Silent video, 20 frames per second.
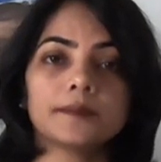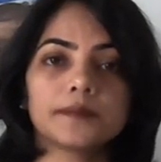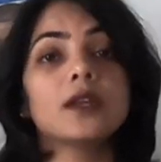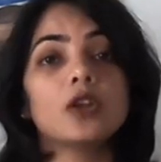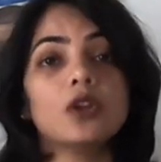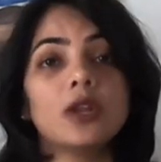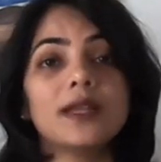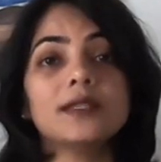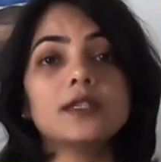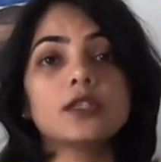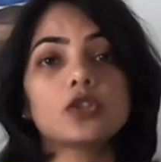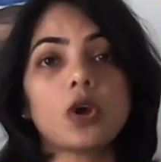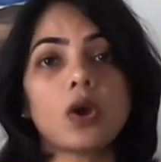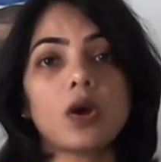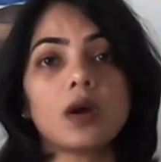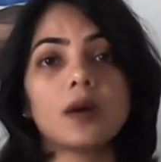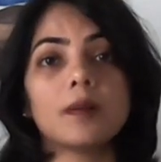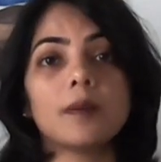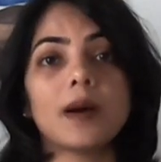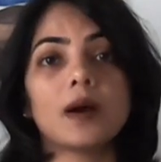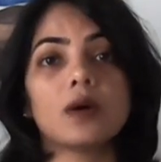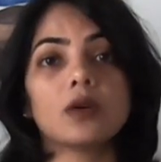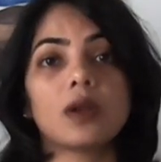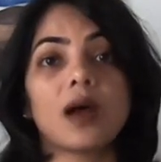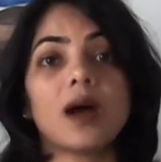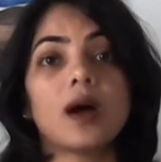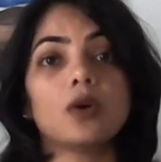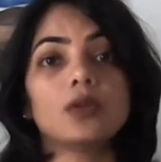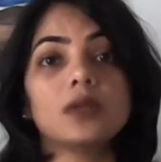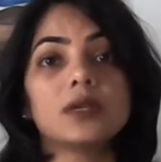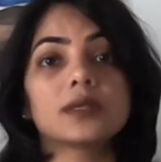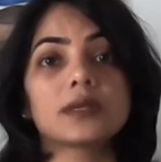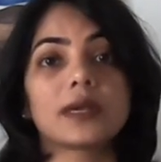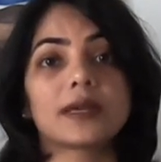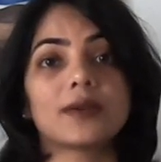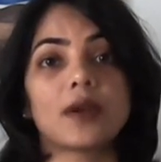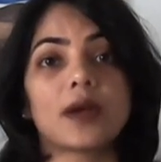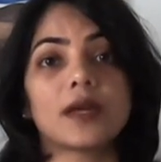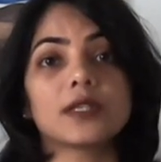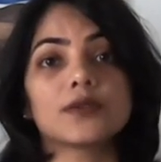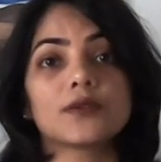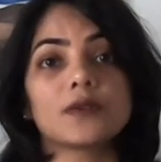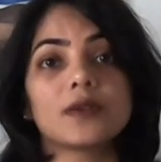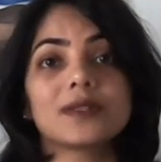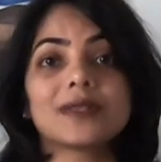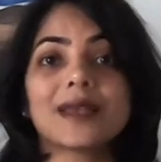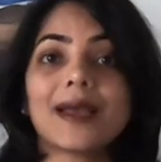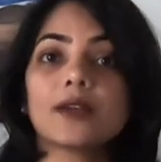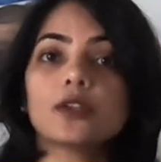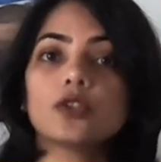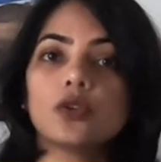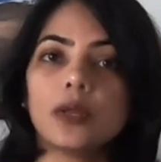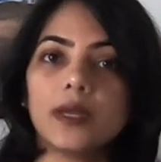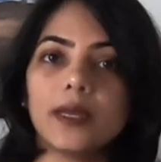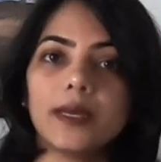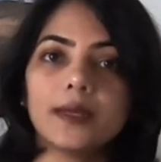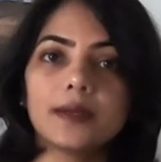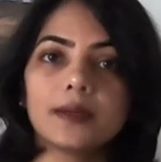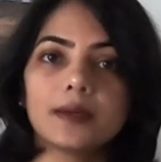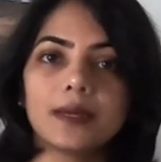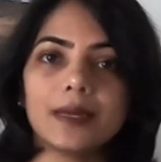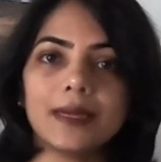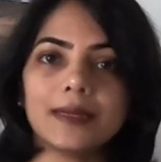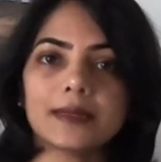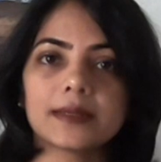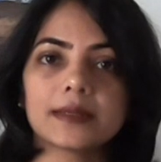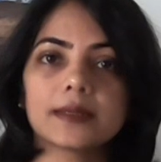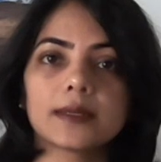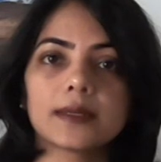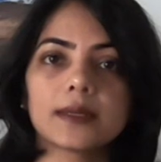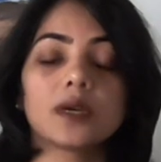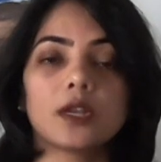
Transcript: Now let's talk about how this transfer is actually increased.